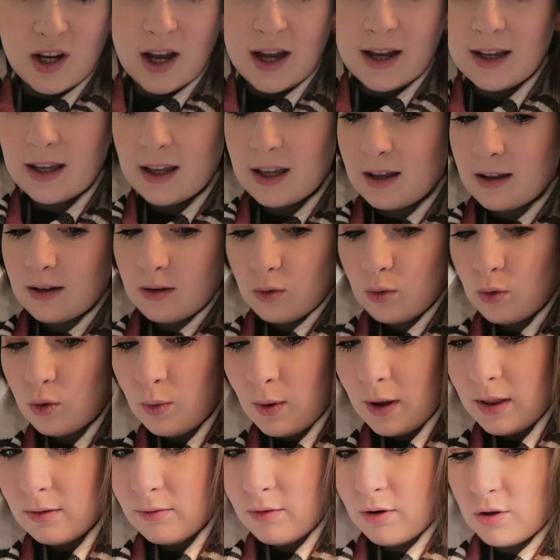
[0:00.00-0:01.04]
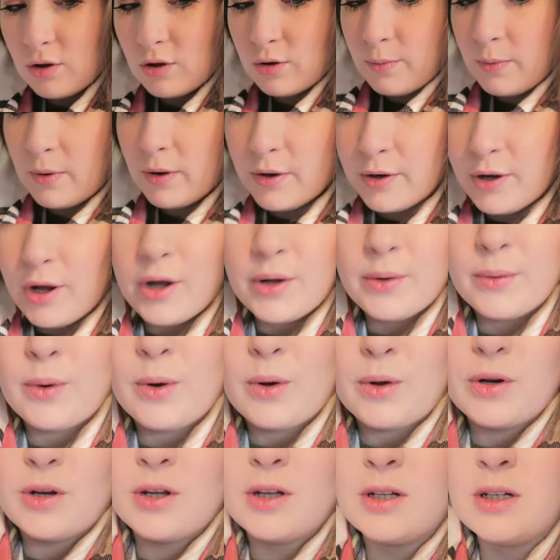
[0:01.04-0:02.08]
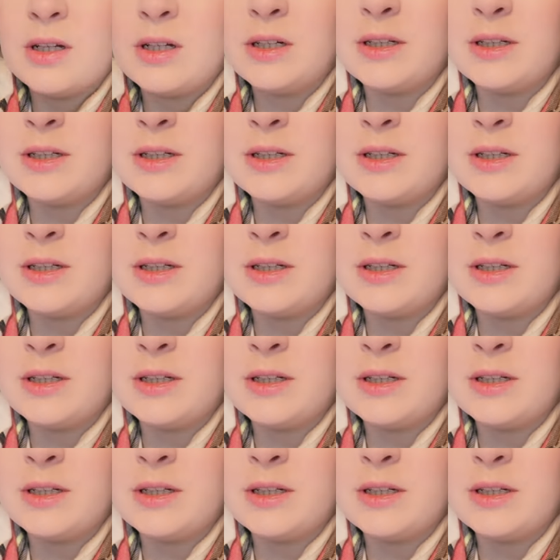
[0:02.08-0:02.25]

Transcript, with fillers: jacket or whether I should put a coat on.